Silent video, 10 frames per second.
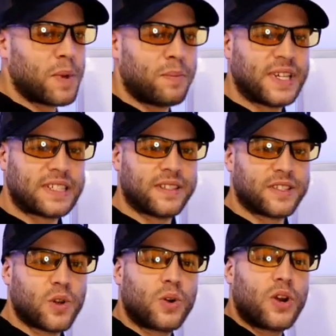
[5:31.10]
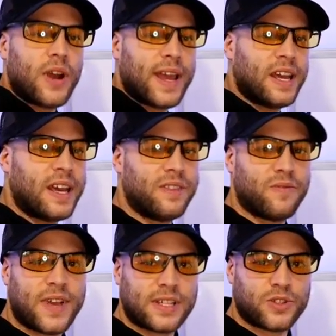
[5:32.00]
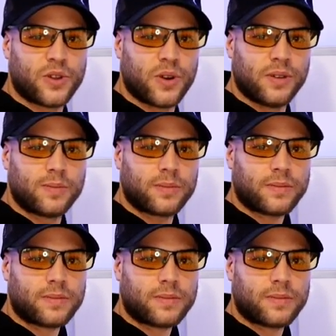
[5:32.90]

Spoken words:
a business owner and an investor.